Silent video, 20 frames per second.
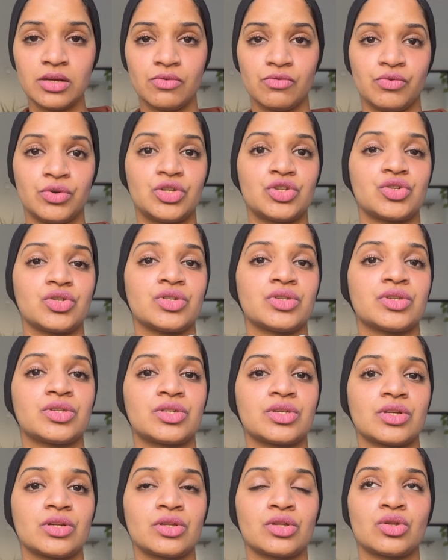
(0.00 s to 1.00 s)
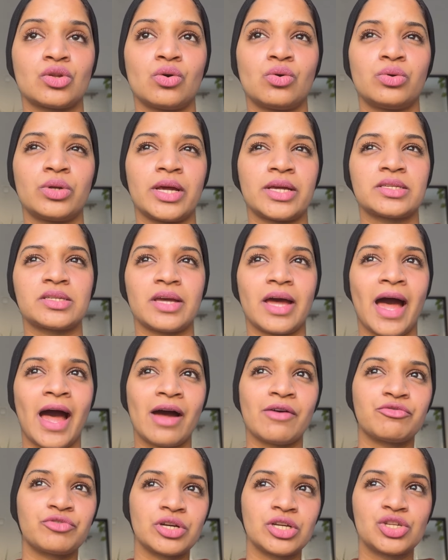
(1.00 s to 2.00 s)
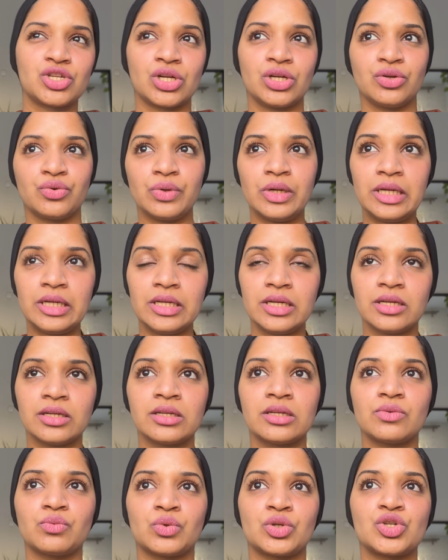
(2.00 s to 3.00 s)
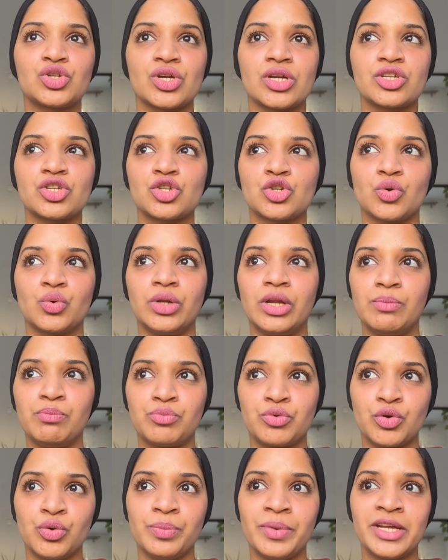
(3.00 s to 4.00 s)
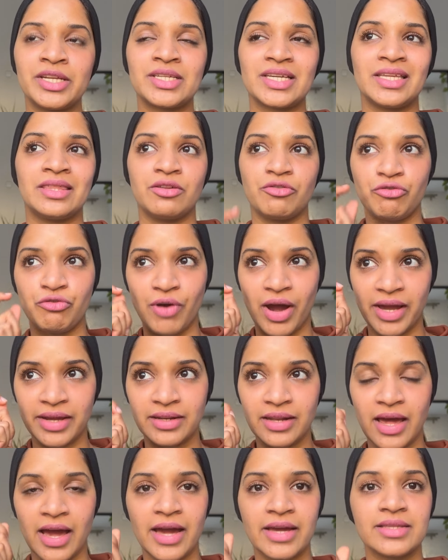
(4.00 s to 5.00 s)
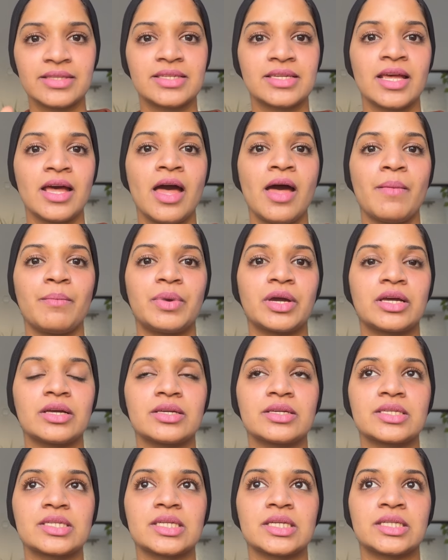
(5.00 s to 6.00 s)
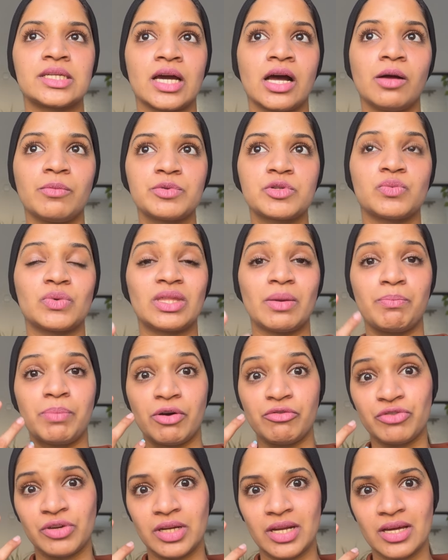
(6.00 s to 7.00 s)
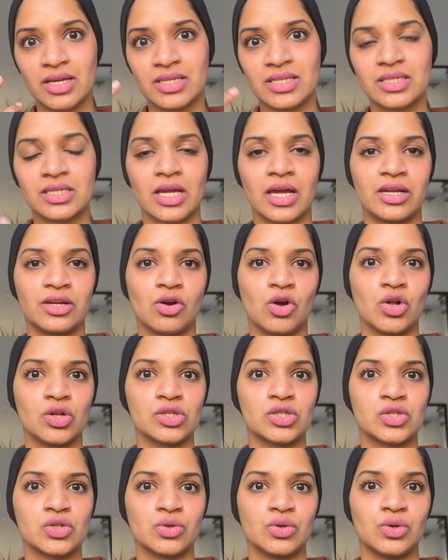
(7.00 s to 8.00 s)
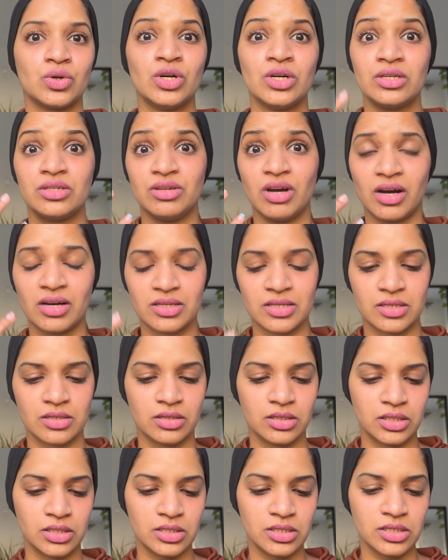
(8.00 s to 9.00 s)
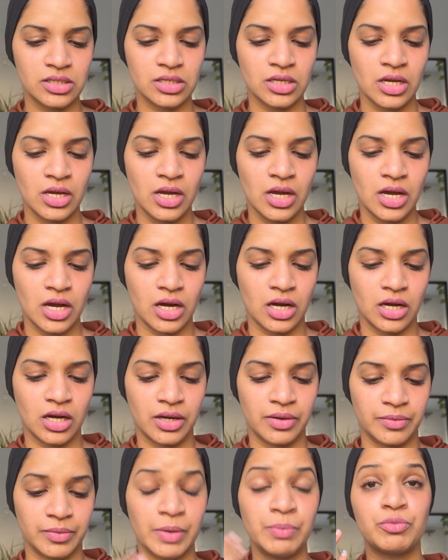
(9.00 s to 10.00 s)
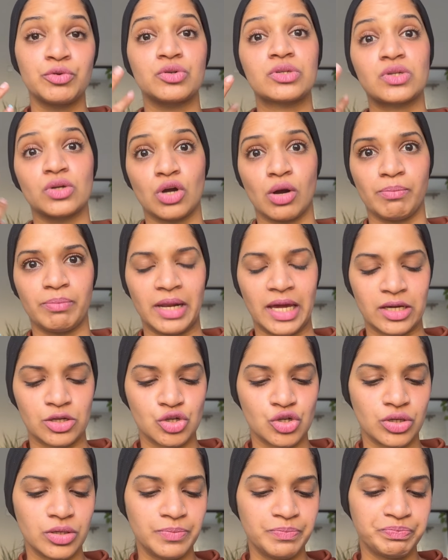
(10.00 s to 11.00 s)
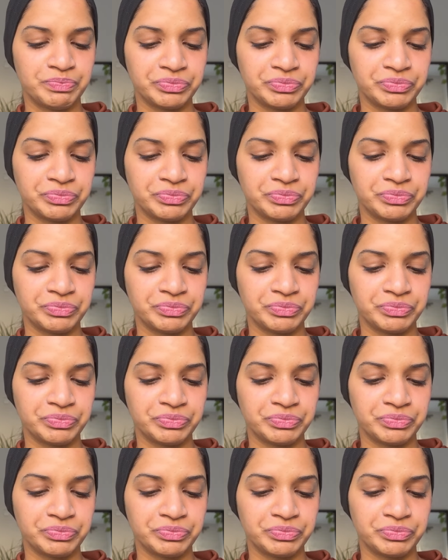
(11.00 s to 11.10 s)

which is known as an average ingredient, which has shown improvement in the fine lines because it helps with the puffiness and also dark circles, improves the complexion.